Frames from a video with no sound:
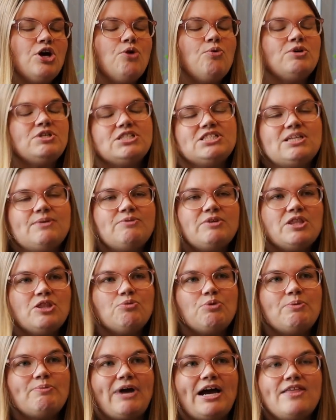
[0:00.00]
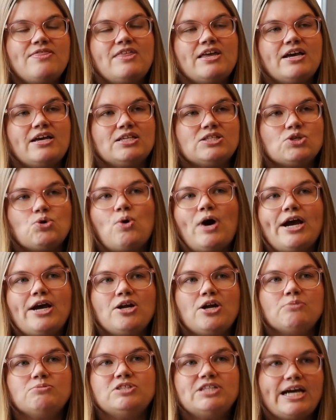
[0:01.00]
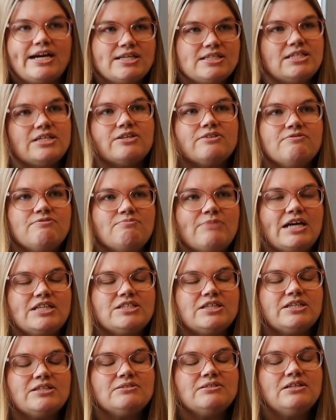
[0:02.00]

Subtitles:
which is something that we might think is quite an objective measure.